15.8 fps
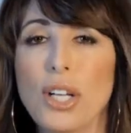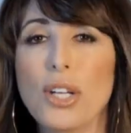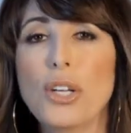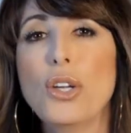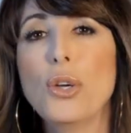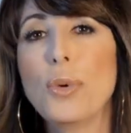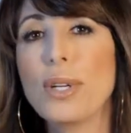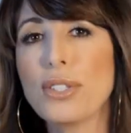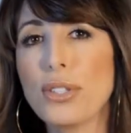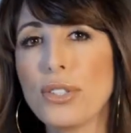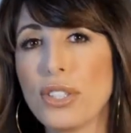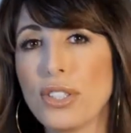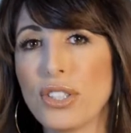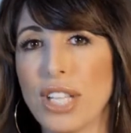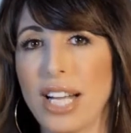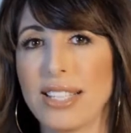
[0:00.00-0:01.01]
New research
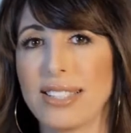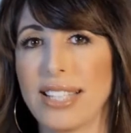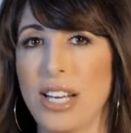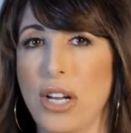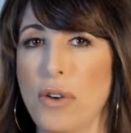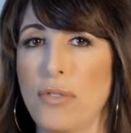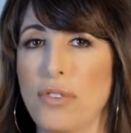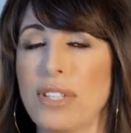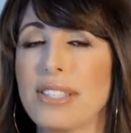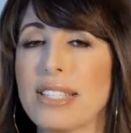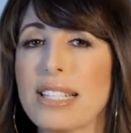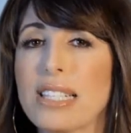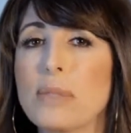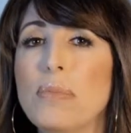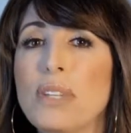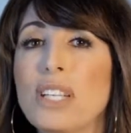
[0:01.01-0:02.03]
suggests that over
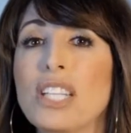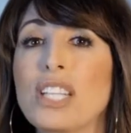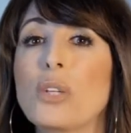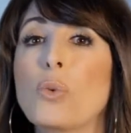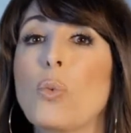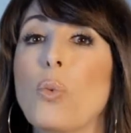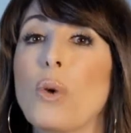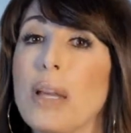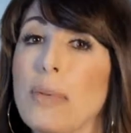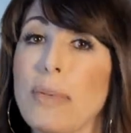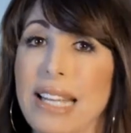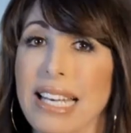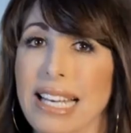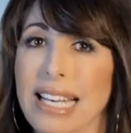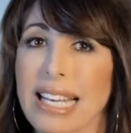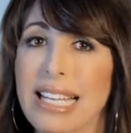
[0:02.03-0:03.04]
6 million
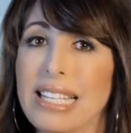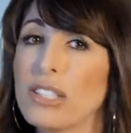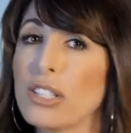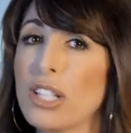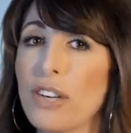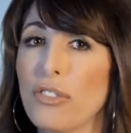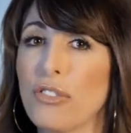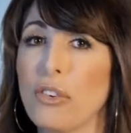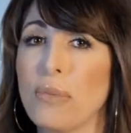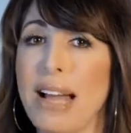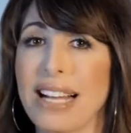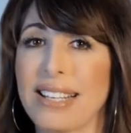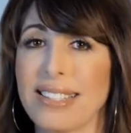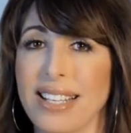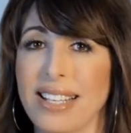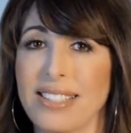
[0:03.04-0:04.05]
women suffer from
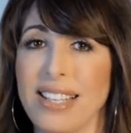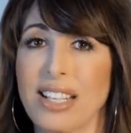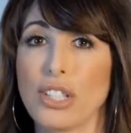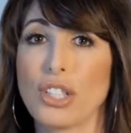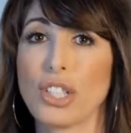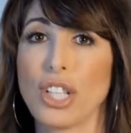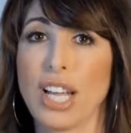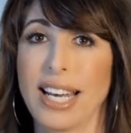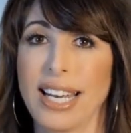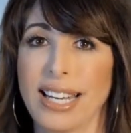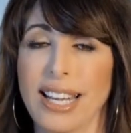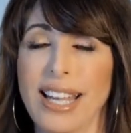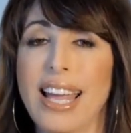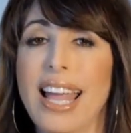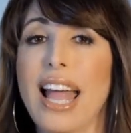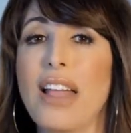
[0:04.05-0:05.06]
excess shedding
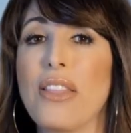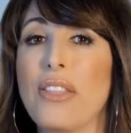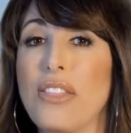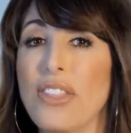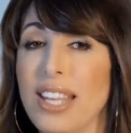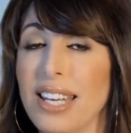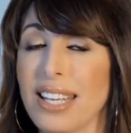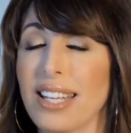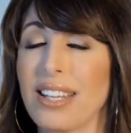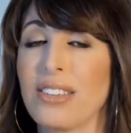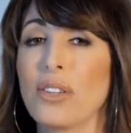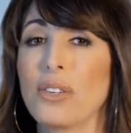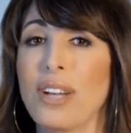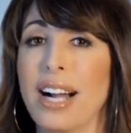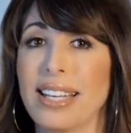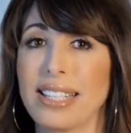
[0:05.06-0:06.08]
and thinning in the
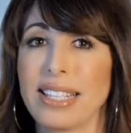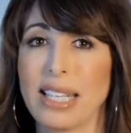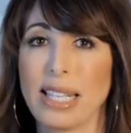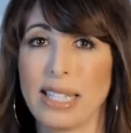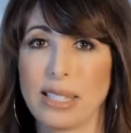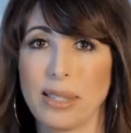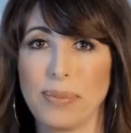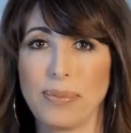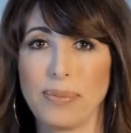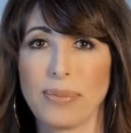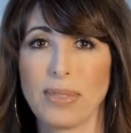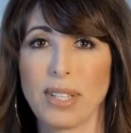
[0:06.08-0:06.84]
United Kingdom.